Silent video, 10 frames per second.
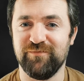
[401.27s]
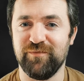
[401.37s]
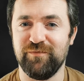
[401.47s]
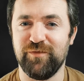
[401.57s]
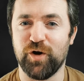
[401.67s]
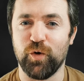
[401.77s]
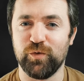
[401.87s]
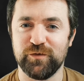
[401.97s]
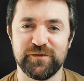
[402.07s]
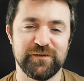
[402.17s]

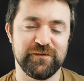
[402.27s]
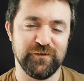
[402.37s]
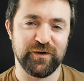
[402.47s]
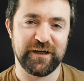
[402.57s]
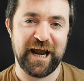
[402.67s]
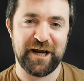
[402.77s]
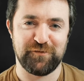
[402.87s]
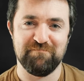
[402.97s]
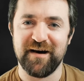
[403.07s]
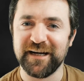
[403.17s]
gold or cash
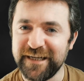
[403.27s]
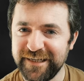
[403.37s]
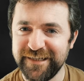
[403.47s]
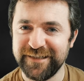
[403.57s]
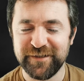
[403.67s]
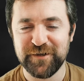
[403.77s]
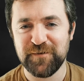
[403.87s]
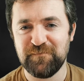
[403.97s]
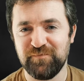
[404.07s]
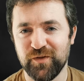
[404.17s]
money,
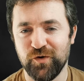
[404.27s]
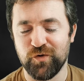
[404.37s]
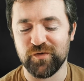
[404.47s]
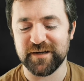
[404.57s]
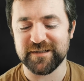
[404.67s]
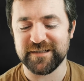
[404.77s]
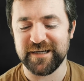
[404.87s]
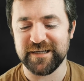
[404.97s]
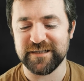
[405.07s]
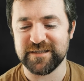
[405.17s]
or
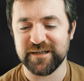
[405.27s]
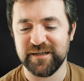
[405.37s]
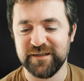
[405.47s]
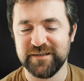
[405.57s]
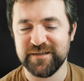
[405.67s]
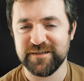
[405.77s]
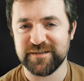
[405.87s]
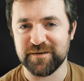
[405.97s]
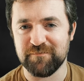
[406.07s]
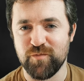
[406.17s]
indeed
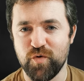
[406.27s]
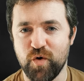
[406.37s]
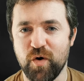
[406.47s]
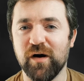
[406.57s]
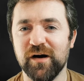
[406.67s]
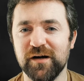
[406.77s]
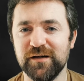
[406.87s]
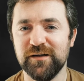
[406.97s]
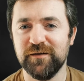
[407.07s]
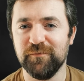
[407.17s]
some more
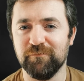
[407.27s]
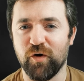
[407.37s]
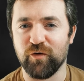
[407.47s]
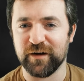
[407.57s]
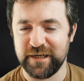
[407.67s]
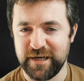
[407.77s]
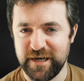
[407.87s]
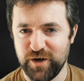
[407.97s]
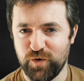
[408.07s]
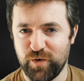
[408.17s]
morally
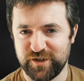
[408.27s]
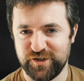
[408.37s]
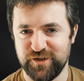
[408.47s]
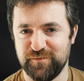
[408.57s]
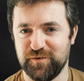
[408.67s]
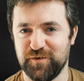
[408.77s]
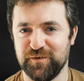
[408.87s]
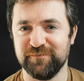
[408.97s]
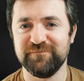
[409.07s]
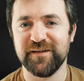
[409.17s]
questionable
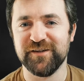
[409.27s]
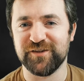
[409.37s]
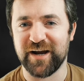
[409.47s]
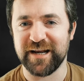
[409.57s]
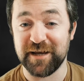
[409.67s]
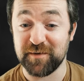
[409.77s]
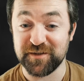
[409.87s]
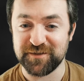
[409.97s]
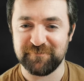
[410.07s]
dilemmas.